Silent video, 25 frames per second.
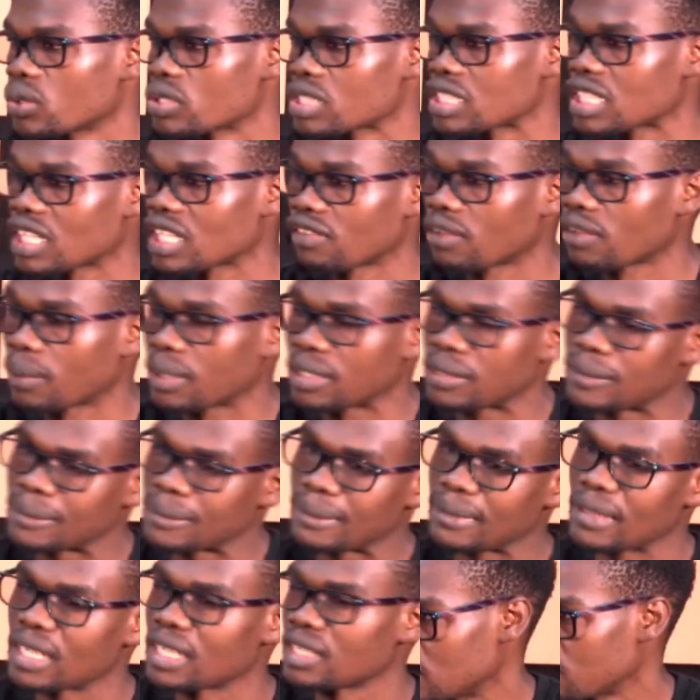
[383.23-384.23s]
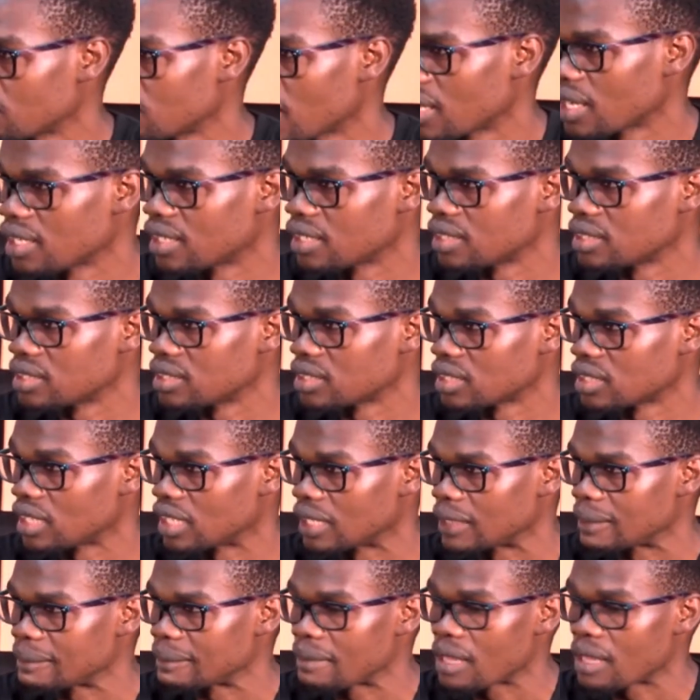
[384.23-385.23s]
month with a degree in mining
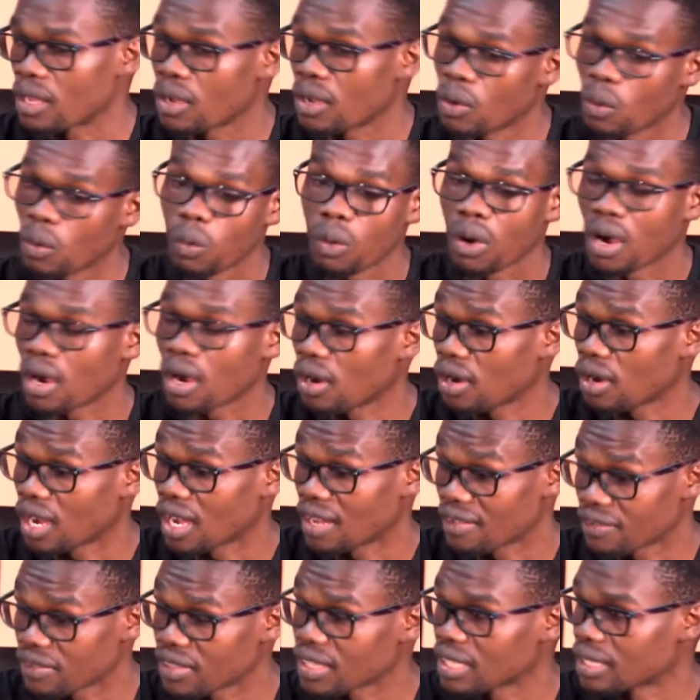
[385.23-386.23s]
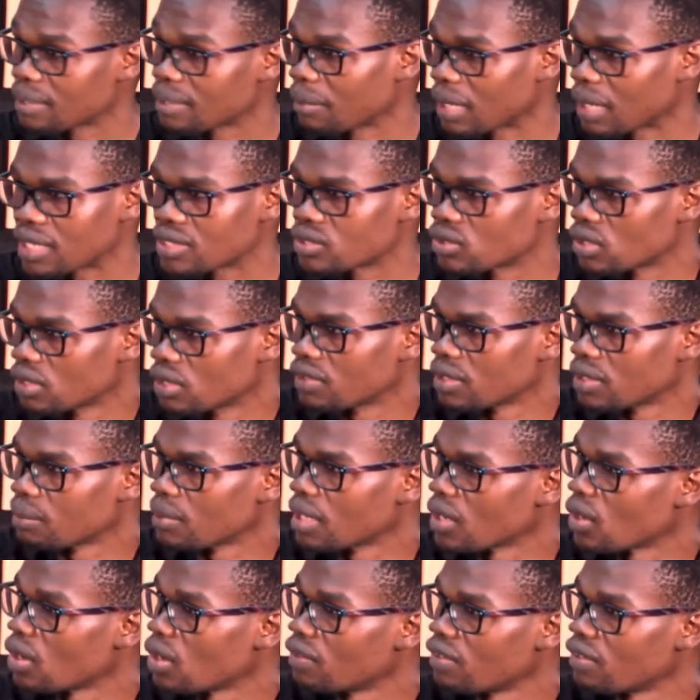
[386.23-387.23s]
engineering, while having managed to even
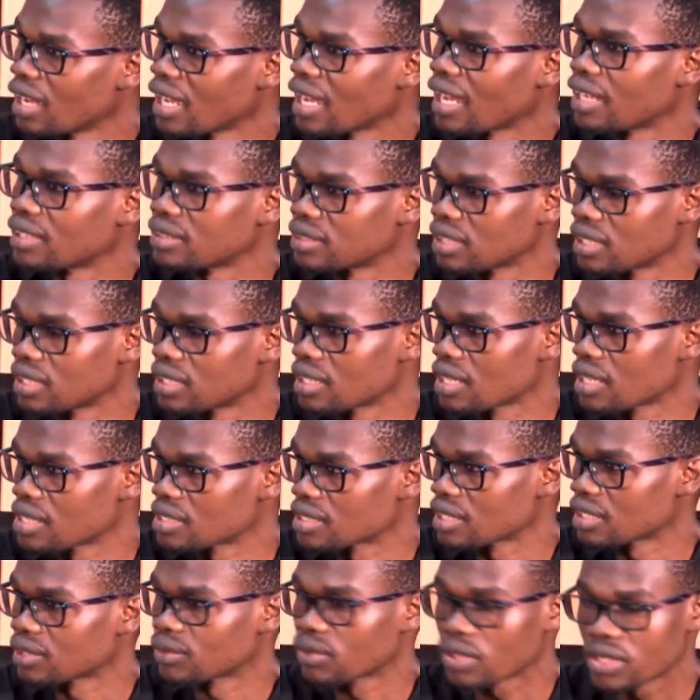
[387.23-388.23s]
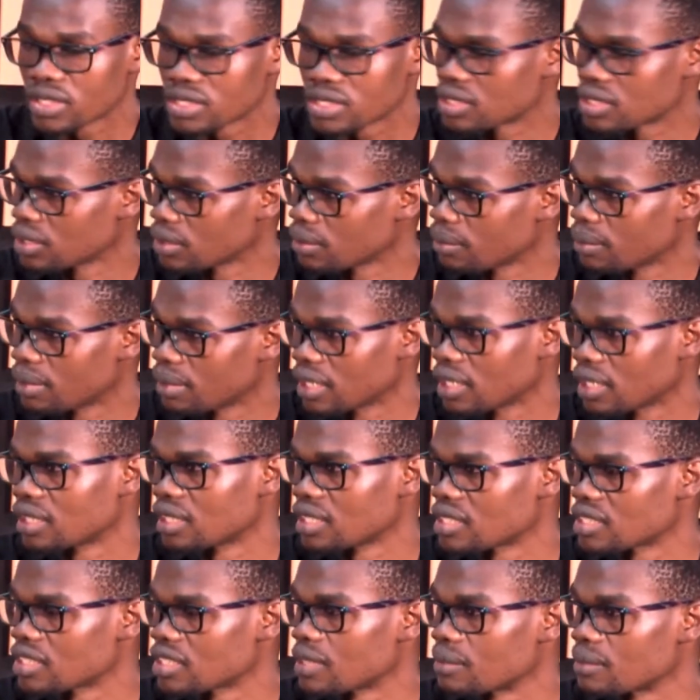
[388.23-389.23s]
make over 100,000 while still being
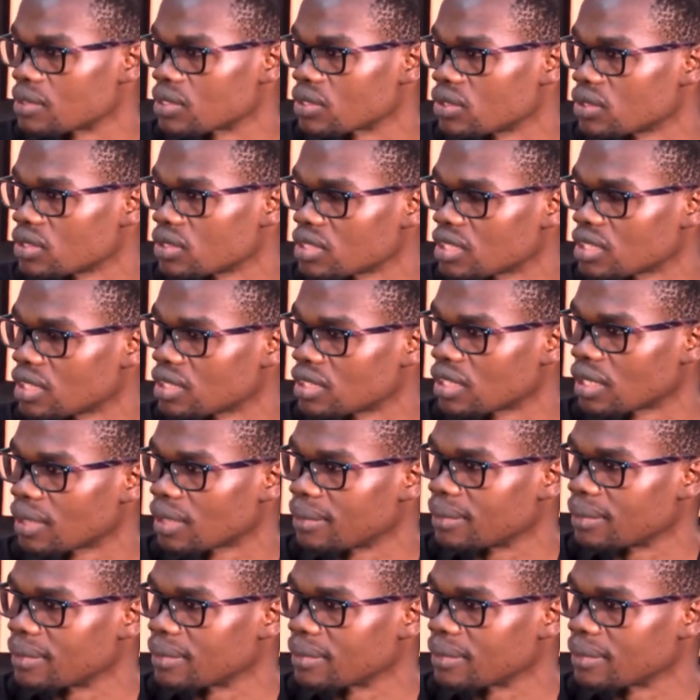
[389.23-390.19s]
in the same school setup.